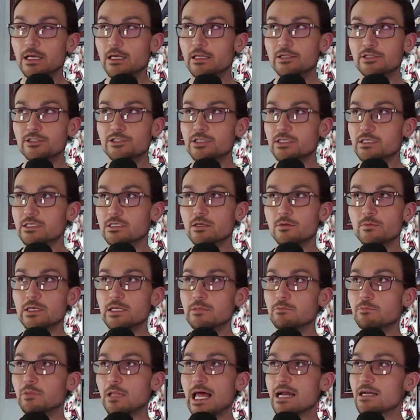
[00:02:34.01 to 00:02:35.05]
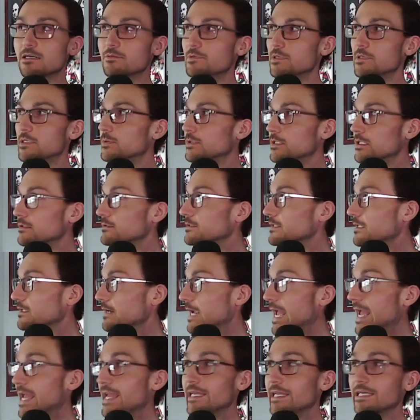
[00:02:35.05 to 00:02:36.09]
there's just so many black people out there
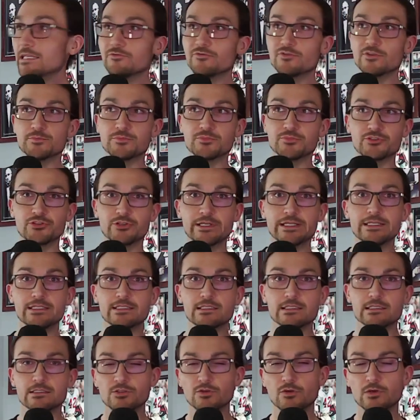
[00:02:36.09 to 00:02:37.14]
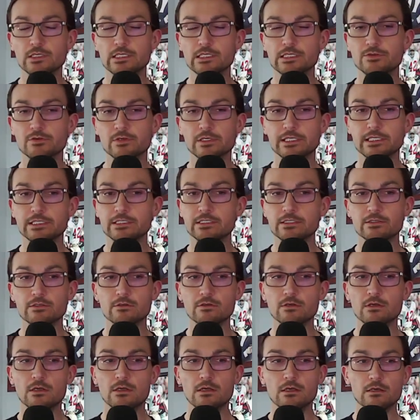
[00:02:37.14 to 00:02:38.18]
hanging from trees in twenty twenty-two.